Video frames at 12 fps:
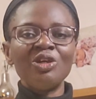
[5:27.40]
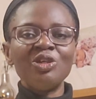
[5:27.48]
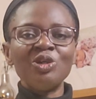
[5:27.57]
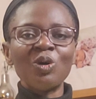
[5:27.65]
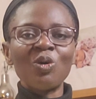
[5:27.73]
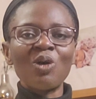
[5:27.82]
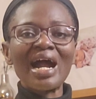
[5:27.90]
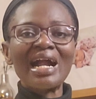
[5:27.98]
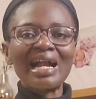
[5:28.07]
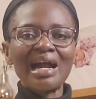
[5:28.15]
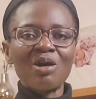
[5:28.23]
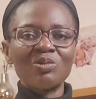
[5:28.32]
your
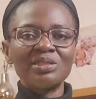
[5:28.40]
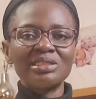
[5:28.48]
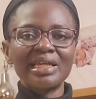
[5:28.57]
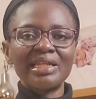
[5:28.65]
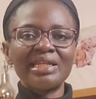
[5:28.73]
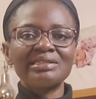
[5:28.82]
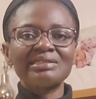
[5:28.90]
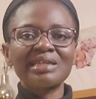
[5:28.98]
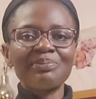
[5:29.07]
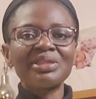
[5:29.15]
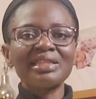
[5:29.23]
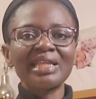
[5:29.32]
account and it's
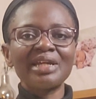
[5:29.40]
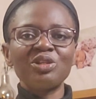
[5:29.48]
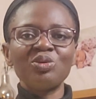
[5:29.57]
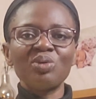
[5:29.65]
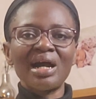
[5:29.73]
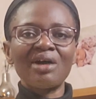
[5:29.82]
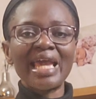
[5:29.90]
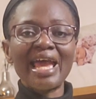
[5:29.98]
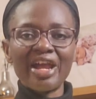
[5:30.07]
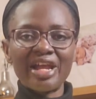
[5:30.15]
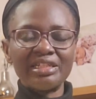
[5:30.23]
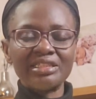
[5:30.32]
something that you have
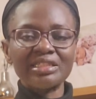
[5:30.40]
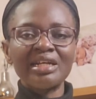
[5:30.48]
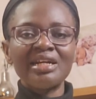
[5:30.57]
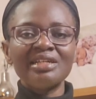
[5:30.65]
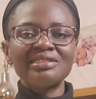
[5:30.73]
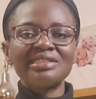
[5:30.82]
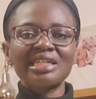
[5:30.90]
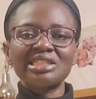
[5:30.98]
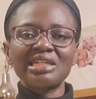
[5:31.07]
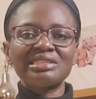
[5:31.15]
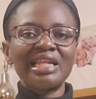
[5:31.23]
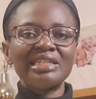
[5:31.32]
earned, such
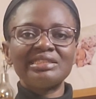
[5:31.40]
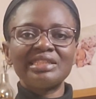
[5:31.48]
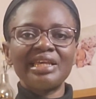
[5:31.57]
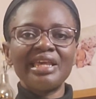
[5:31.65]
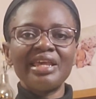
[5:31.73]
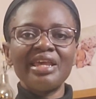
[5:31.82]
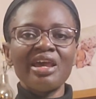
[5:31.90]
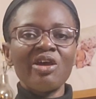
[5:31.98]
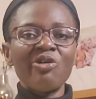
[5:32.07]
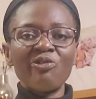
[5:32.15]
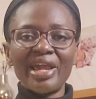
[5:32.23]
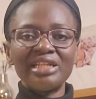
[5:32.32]
as, let's say,
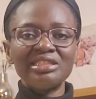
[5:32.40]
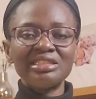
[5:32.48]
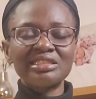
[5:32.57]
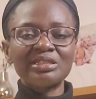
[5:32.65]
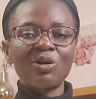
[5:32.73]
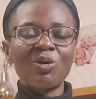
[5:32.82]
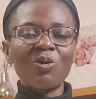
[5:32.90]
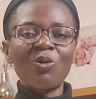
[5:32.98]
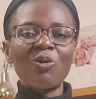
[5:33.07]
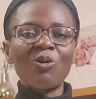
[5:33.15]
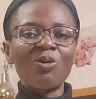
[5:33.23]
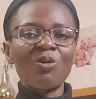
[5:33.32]
rent,
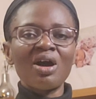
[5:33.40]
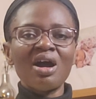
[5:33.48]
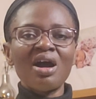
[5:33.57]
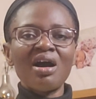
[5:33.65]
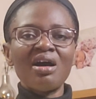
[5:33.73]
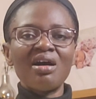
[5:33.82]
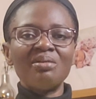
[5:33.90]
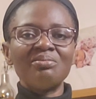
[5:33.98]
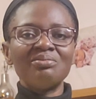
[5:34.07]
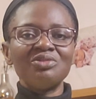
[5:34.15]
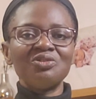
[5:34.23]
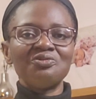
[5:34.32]
or
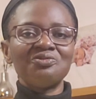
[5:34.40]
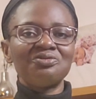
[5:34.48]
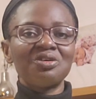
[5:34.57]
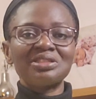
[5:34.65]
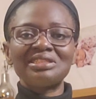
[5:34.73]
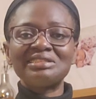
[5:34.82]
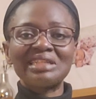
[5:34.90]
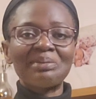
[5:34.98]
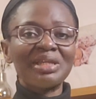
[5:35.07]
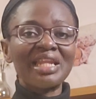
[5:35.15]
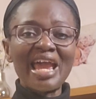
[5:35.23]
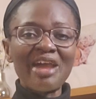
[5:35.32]
you've gotten some
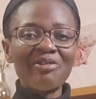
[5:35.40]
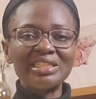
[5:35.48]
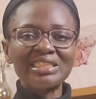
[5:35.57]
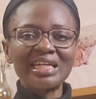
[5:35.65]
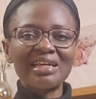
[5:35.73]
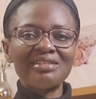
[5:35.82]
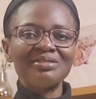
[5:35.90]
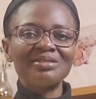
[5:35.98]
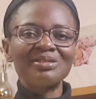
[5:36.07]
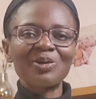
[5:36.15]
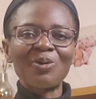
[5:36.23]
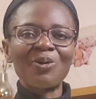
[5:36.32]

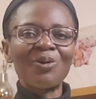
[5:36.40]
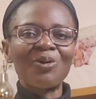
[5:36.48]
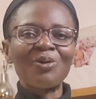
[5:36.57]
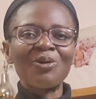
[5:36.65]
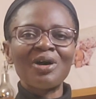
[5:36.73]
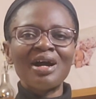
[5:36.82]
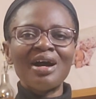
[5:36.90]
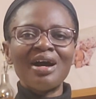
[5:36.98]
inheritance, or